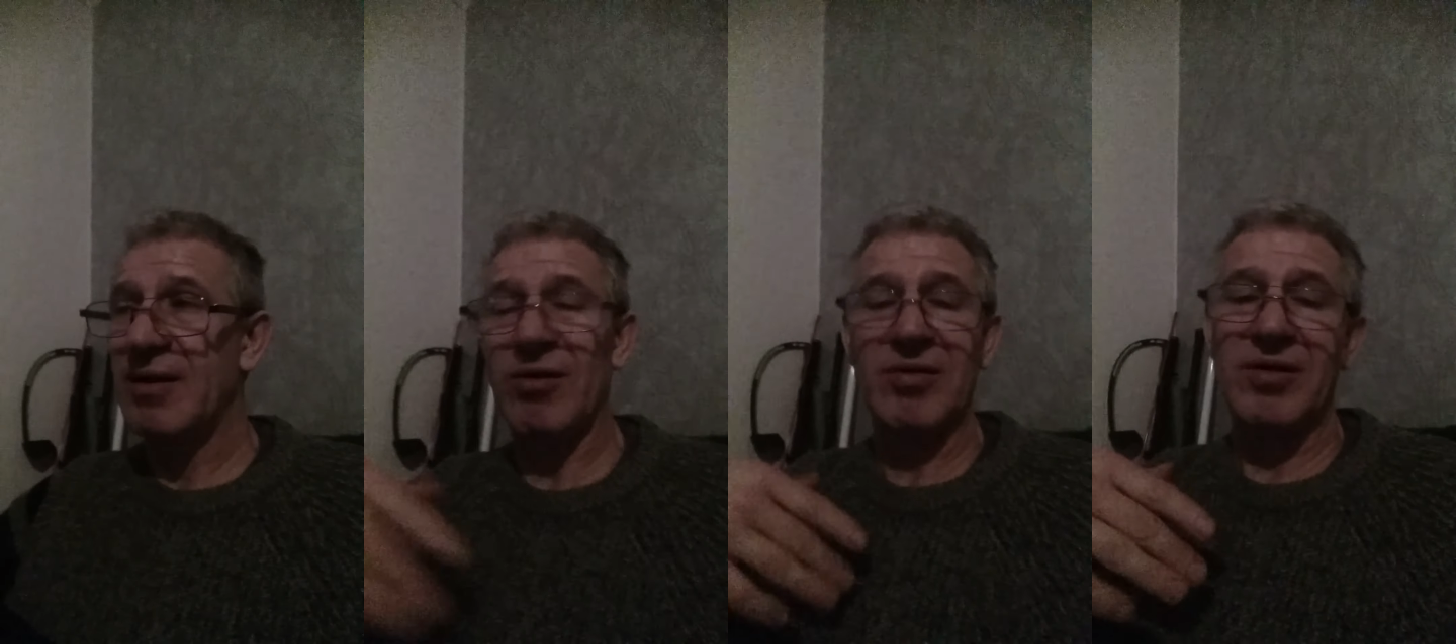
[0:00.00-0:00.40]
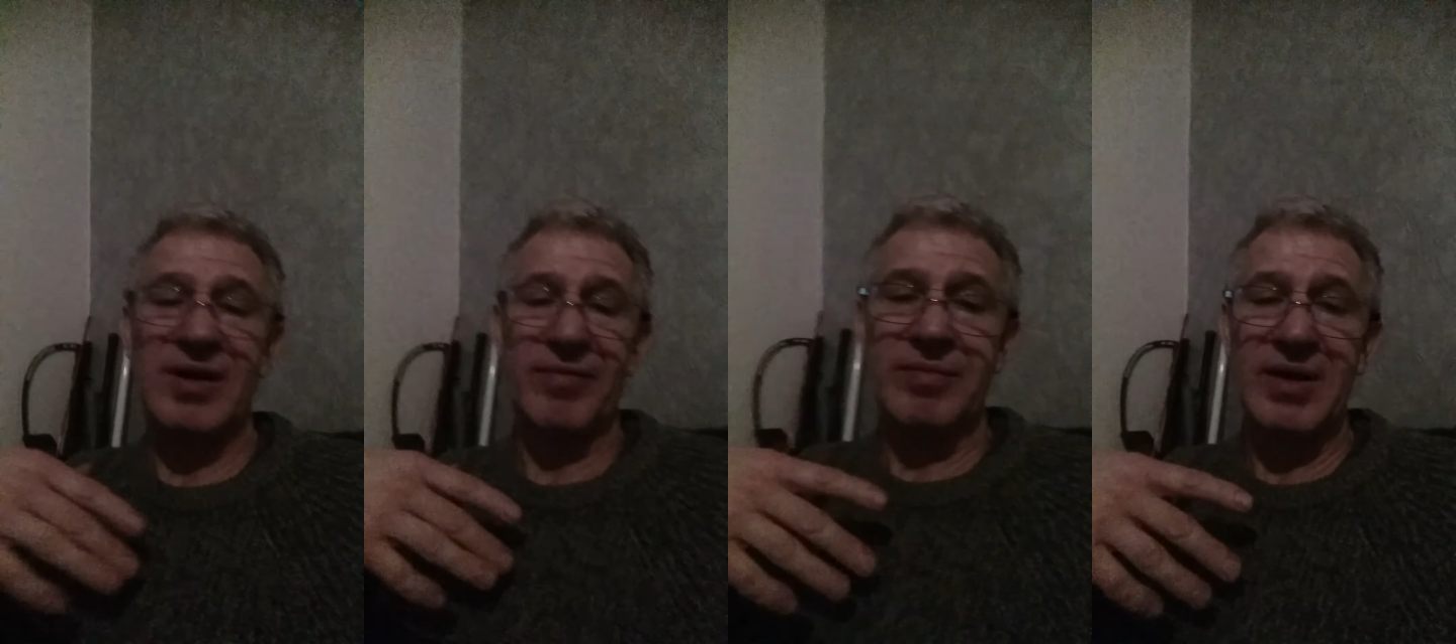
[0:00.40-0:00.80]
Not good
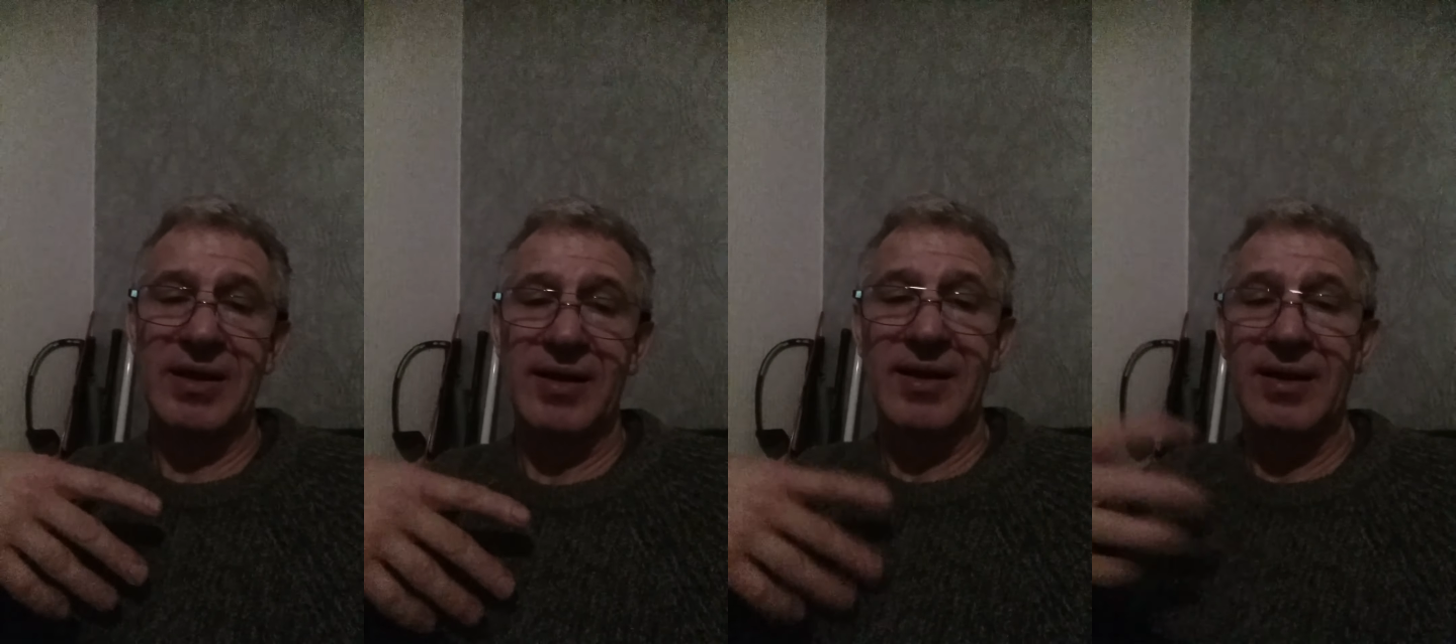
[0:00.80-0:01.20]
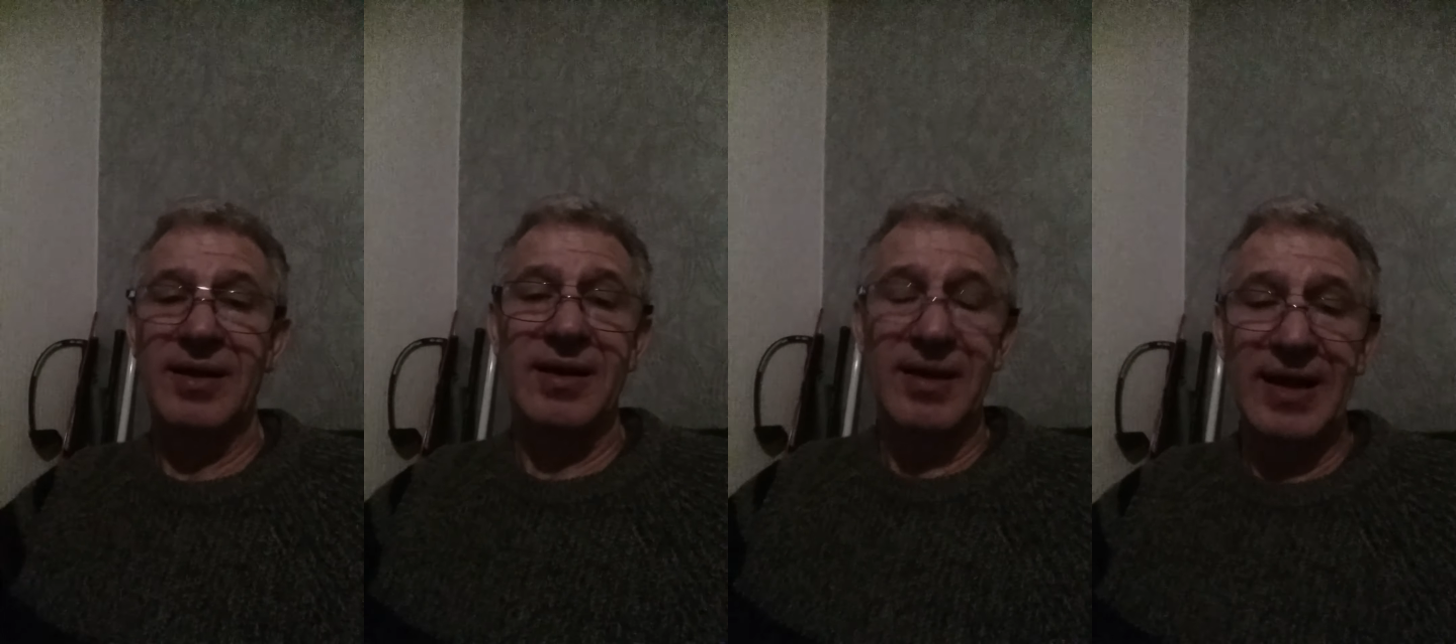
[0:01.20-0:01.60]
enough for me.
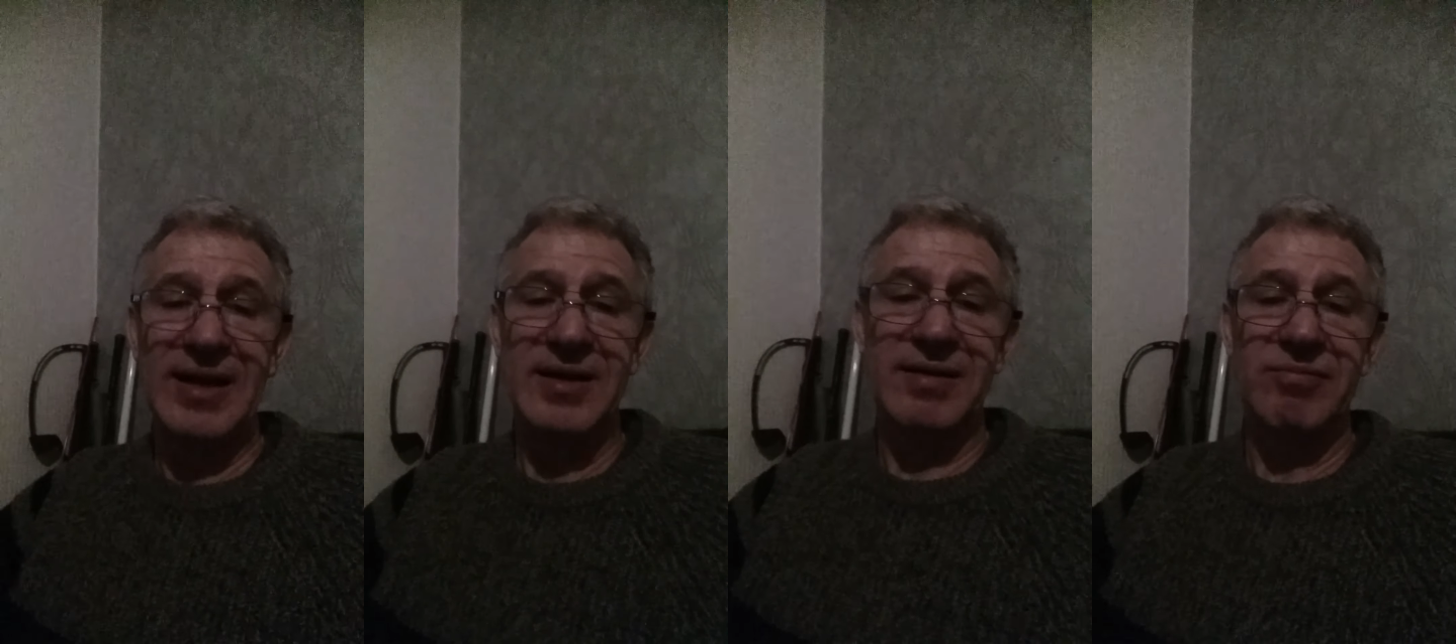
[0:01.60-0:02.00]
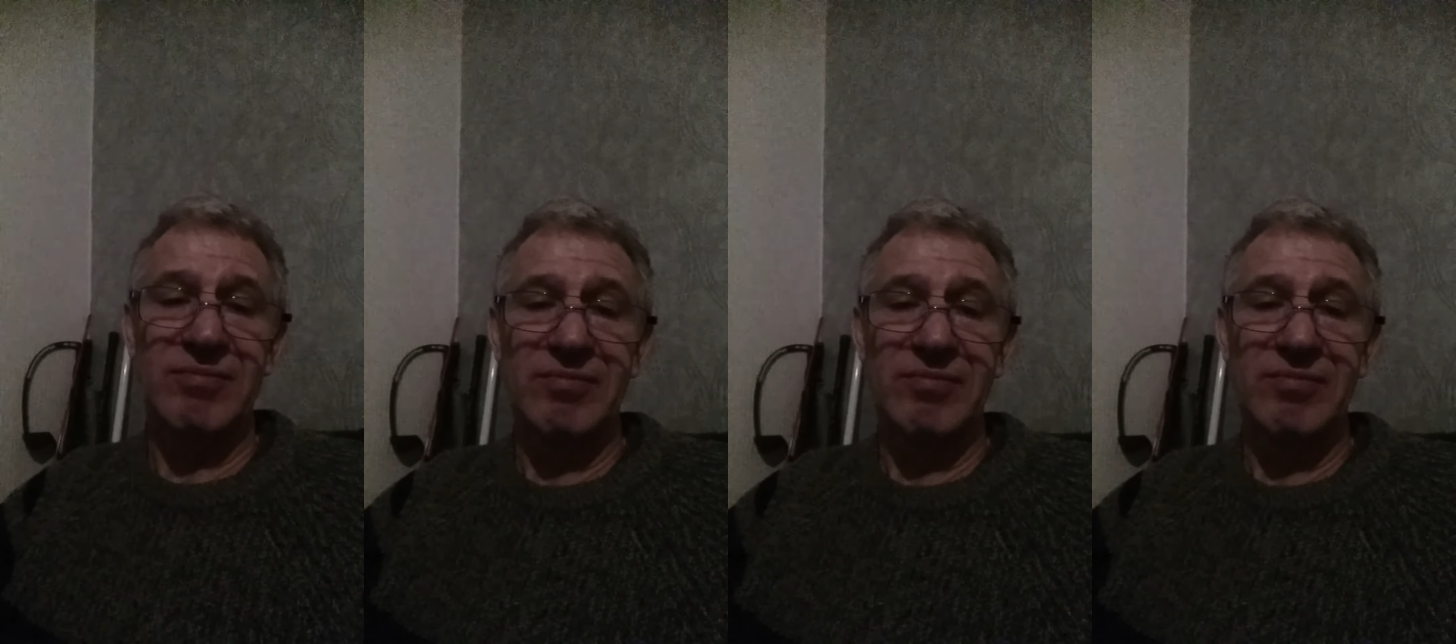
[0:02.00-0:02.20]
He's a